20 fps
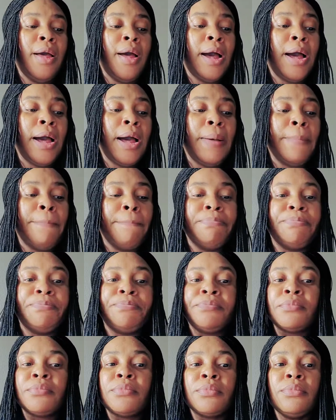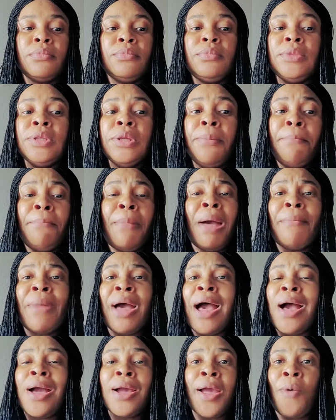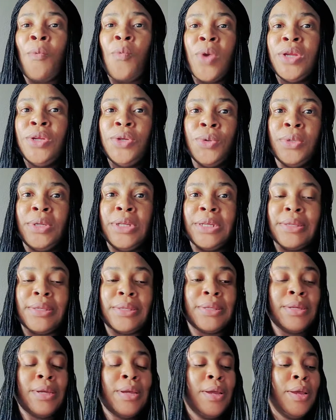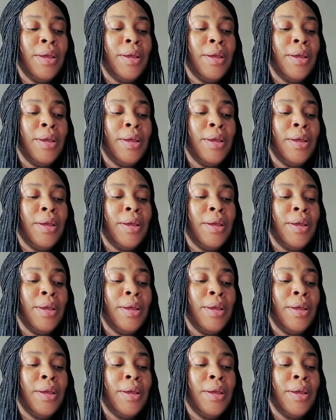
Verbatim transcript: um, Mama, how can we do this?